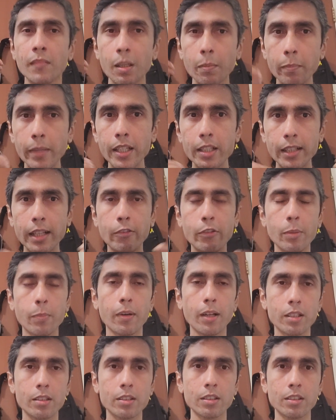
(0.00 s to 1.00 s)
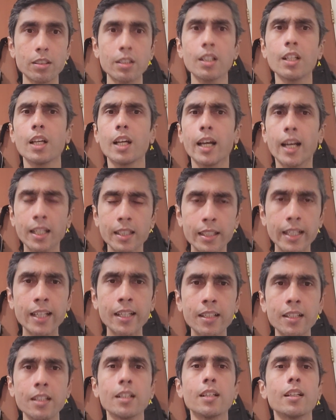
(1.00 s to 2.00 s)
Make that rebuttal and
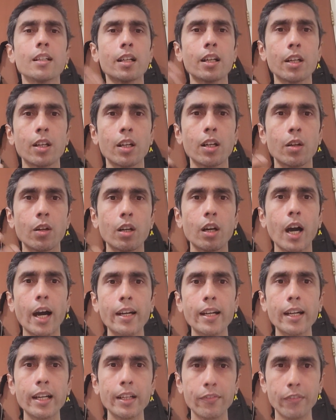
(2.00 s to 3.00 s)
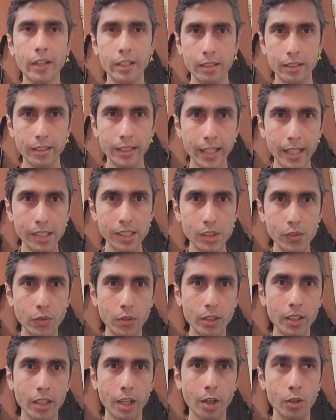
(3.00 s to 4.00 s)
then identify the clashes
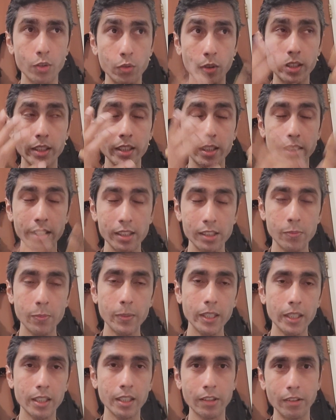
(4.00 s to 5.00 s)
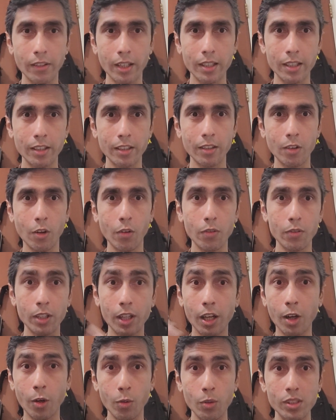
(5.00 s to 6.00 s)
for the house, for the speaker rather, or the
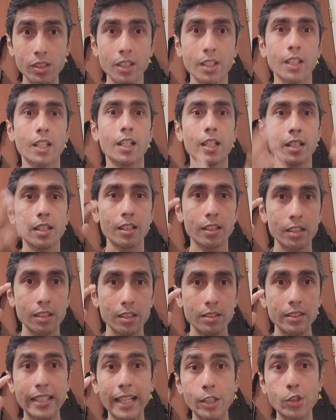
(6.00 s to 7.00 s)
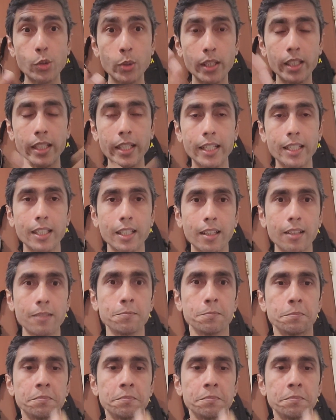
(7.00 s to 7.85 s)
house, the adjudicator.